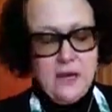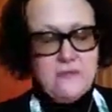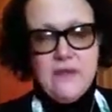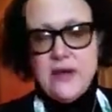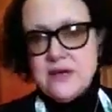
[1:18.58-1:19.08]

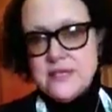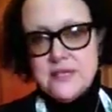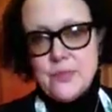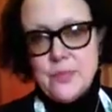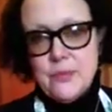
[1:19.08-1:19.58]
Very
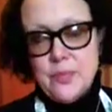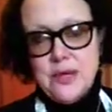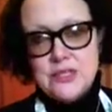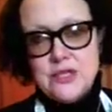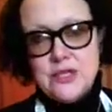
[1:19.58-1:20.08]
simple.
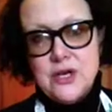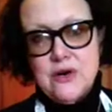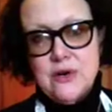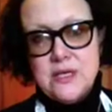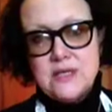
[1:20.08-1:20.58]
Pizza
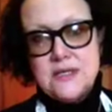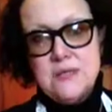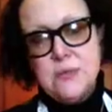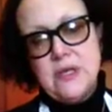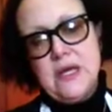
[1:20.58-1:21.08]
dough is
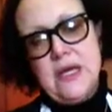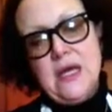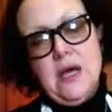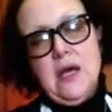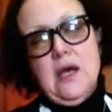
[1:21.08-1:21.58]
simply
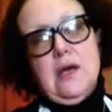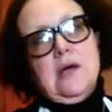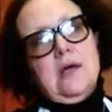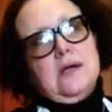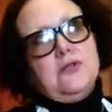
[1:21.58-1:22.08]

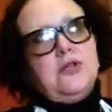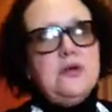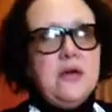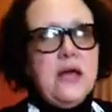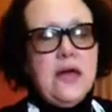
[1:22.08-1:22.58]

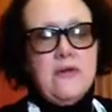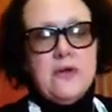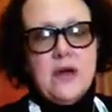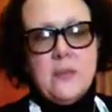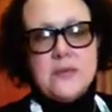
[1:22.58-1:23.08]
2.5
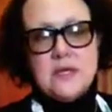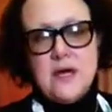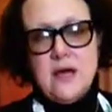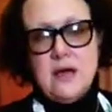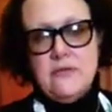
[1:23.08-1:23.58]
cups
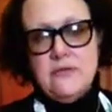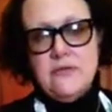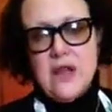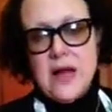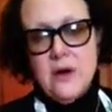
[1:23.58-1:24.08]
of
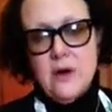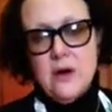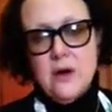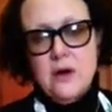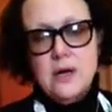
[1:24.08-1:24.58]

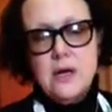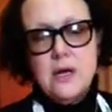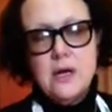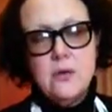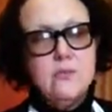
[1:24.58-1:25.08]
flour.
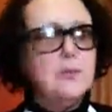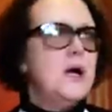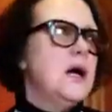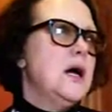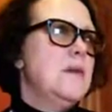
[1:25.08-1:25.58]

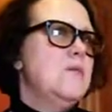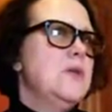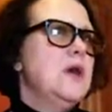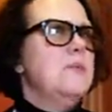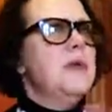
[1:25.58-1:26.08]

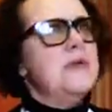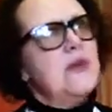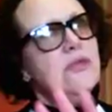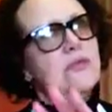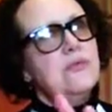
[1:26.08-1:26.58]
No, make
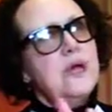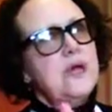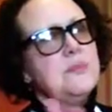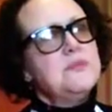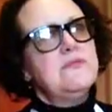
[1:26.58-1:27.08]
that 3
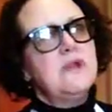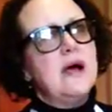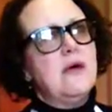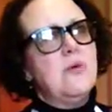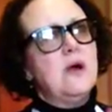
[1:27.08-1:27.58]
cups of
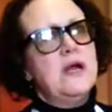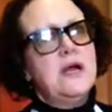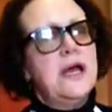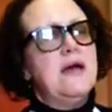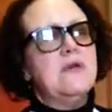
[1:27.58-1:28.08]
flour,
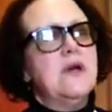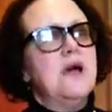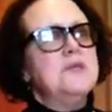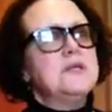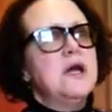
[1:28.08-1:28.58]
1.5
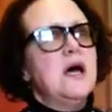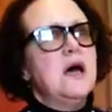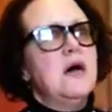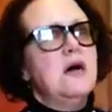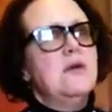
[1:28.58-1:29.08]
cups
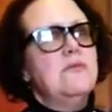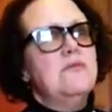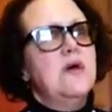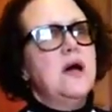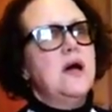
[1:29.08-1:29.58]
of